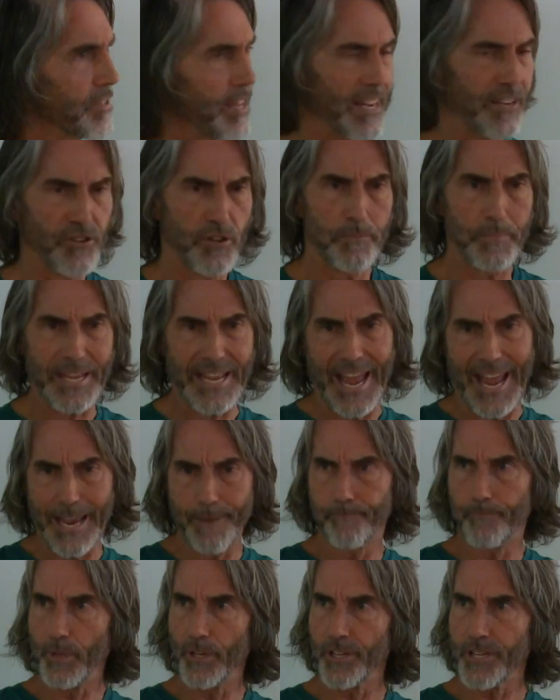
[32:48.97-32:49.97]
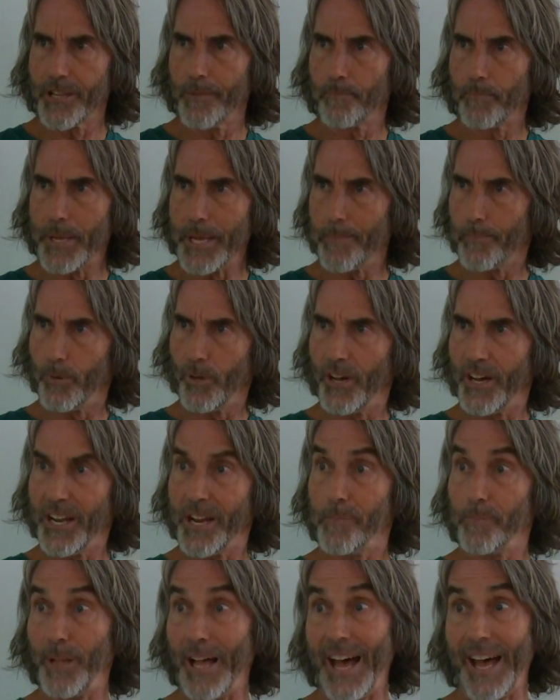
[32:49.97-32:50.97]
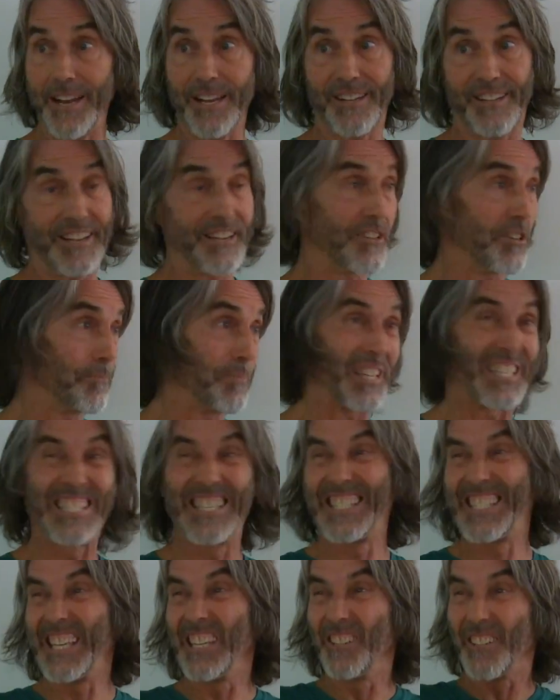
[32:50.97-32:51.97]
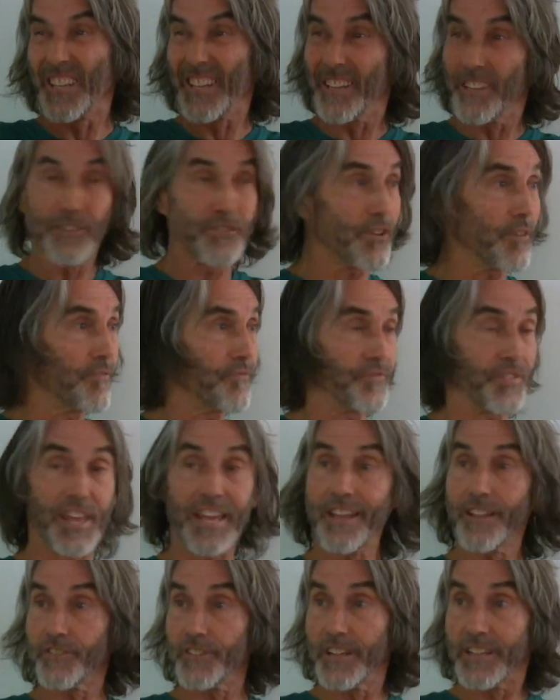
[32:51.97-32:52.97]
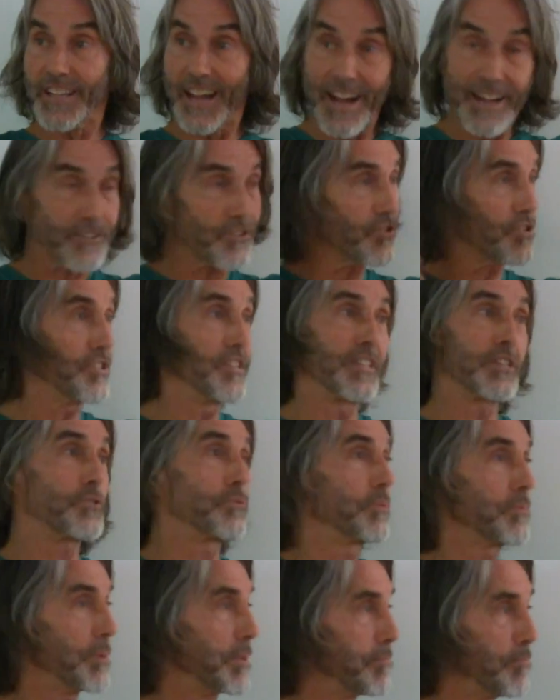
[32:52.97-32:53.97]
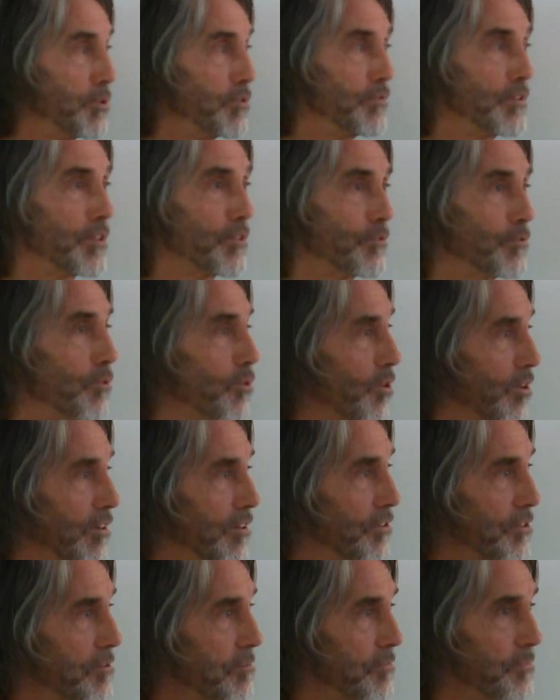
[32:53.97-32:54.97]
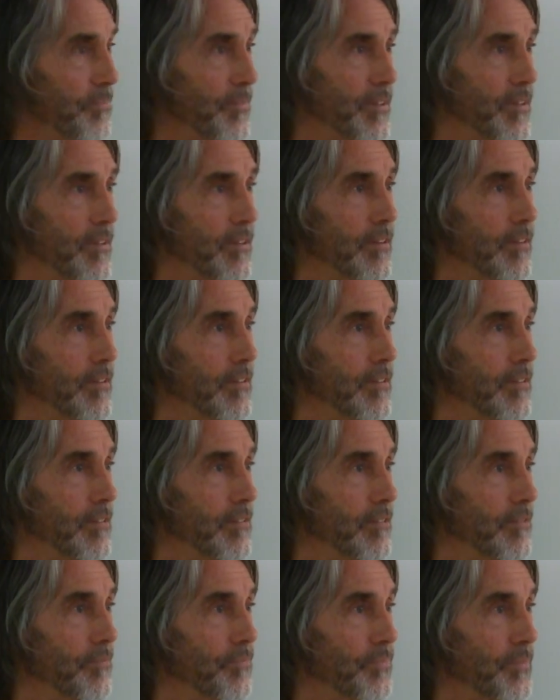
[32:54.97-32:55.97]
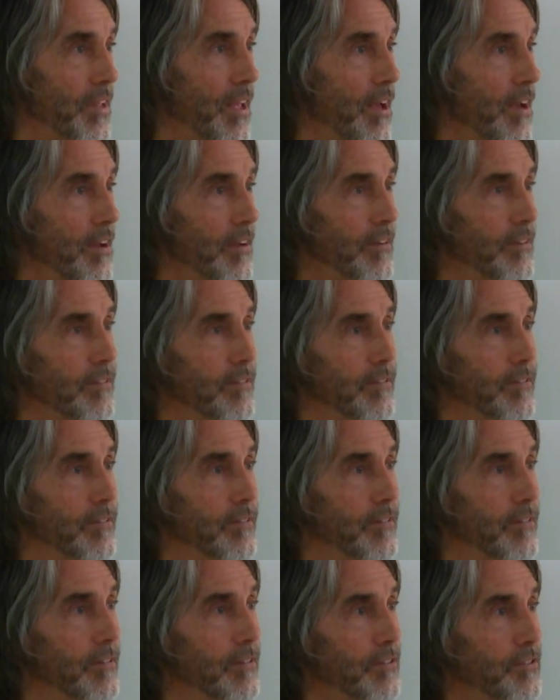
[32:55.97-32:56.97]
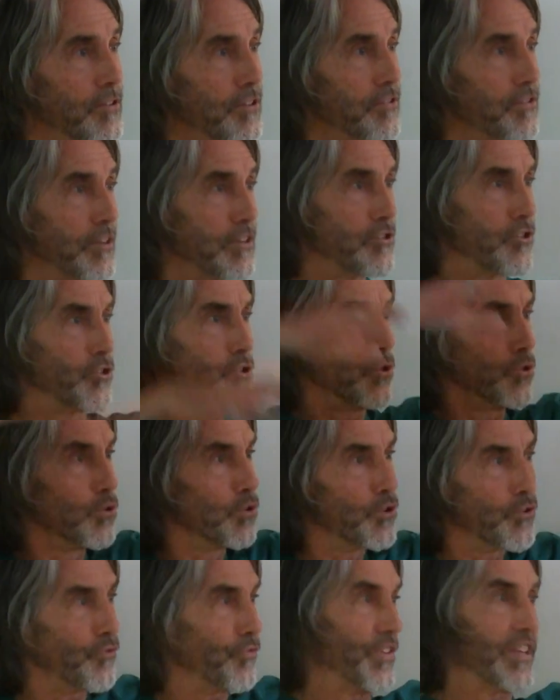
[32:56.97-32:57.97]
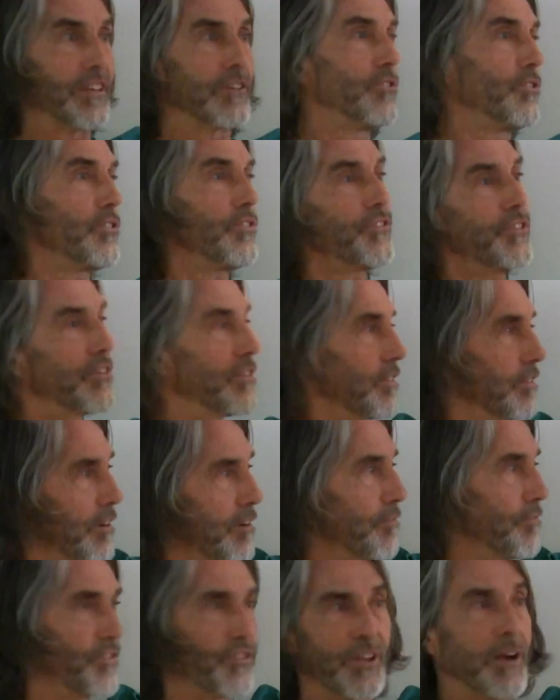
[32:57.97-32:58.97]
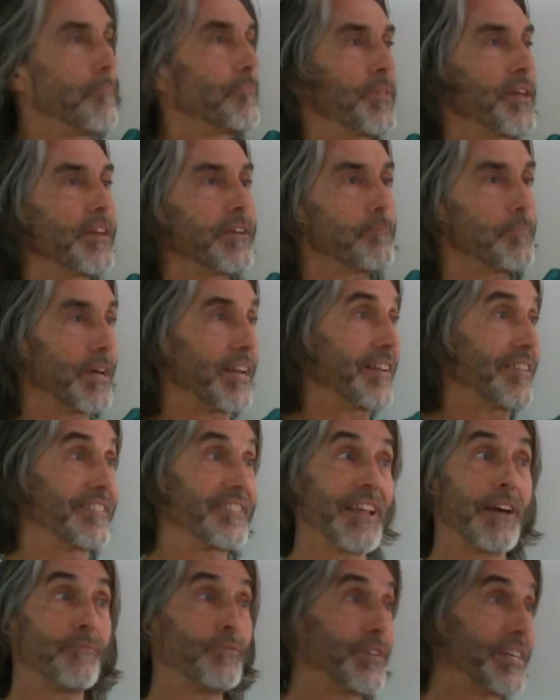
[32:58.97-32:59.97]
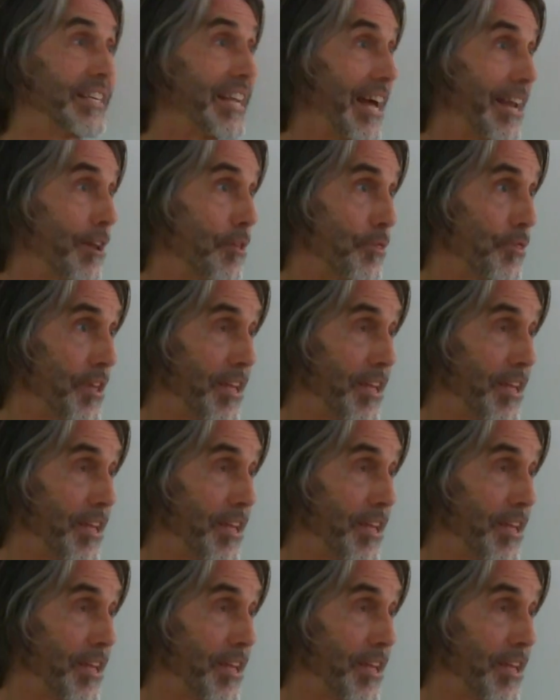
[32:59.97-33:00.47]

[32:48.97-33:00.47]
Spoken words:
There could be 8 billion people on a planet. There could be zillions of things, and consciousness will be moving through all of them. Yeah. It's just a huge field of something, but it's definitely not a